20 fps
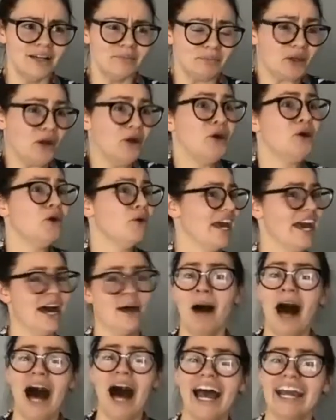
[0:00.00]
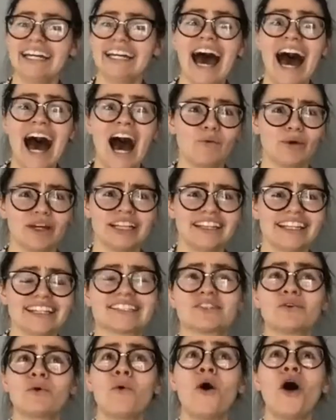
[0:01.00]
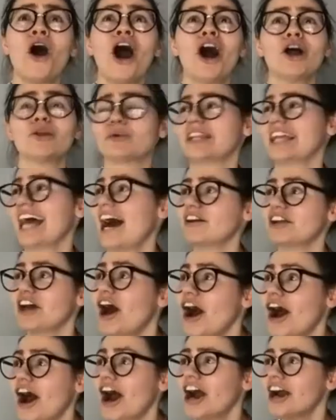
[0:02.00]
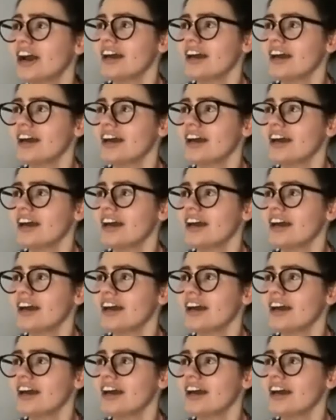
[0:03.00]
Who am I now in this world without her?